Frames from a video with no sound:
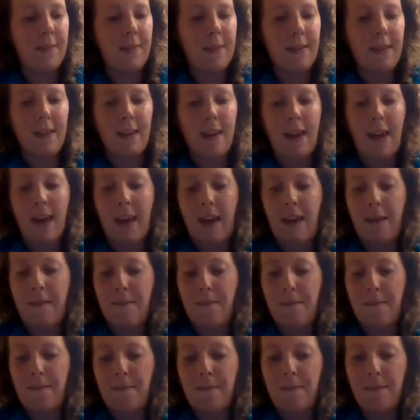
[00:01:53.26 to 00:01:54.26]
Okay.
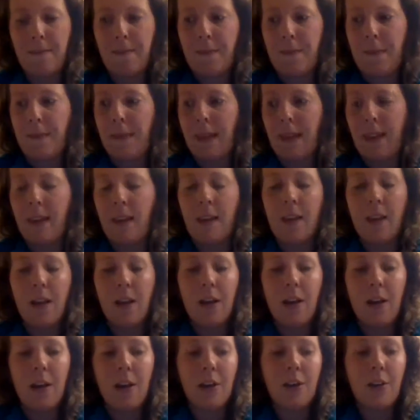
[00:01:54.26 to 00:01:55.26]

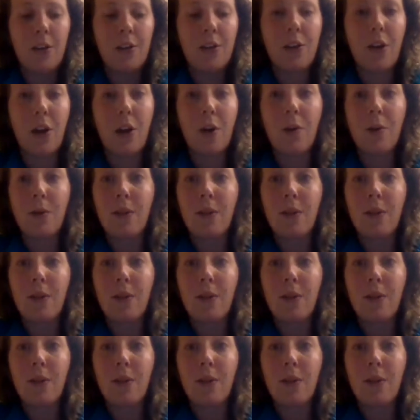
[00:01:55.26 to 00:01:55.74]
So